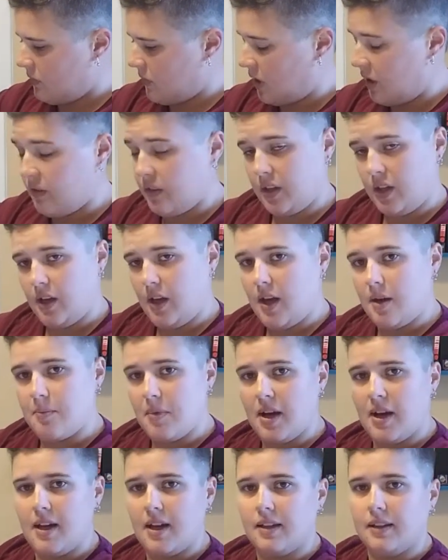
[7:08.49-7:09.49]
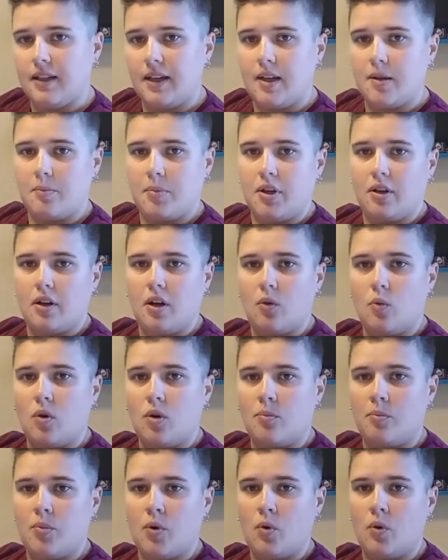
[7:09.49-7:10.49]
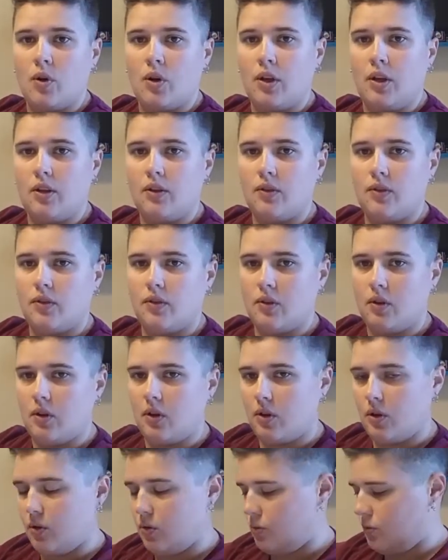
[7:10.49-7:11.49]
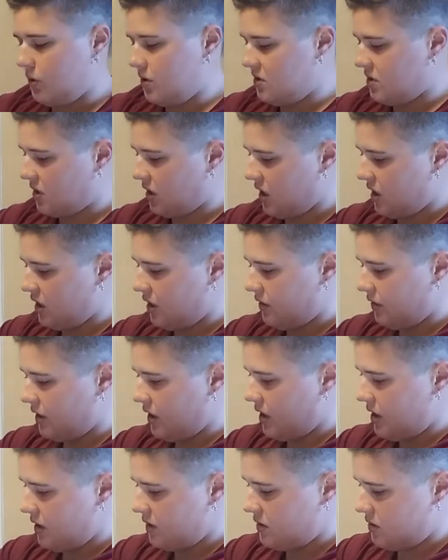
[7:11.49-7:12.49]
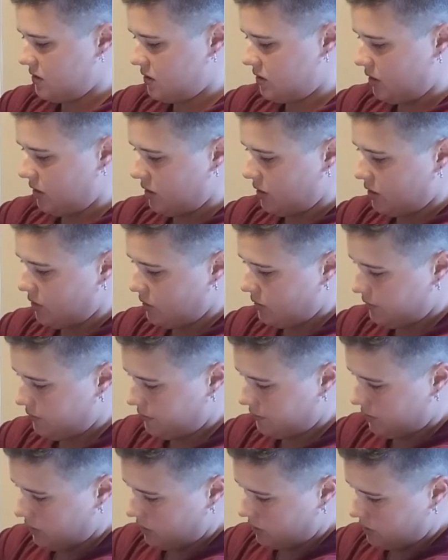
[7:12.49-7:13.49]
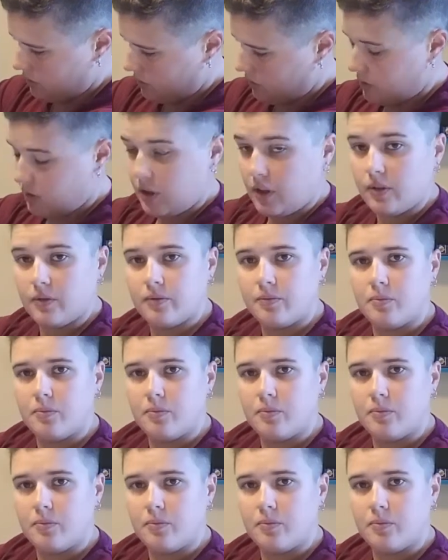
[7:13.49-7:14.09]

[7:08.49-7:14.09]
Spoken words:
think I had my headlamp here at one point, so it's kind of nice, if you